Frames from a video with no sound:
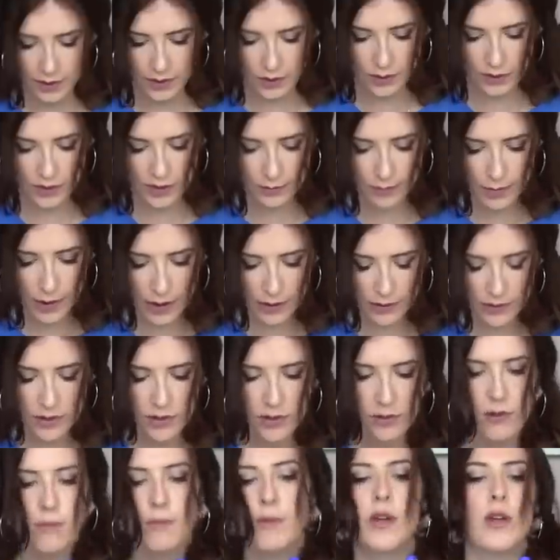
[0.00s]
You're supposed
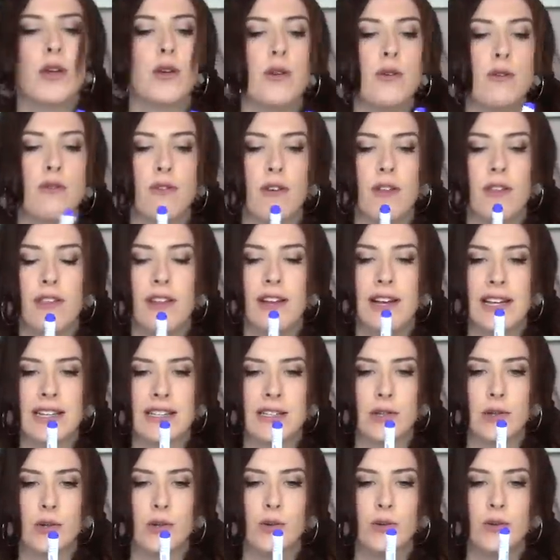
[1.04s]
to remove the
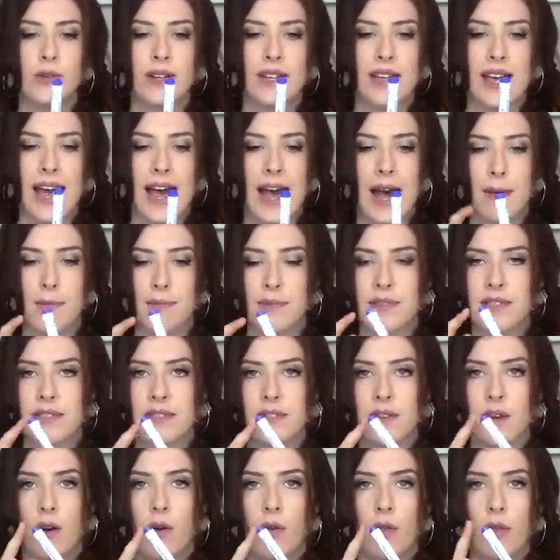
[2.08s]
little
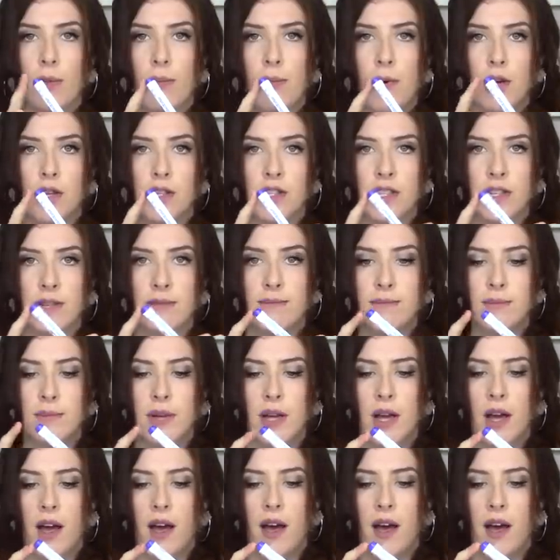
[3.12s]
caps on the bottom.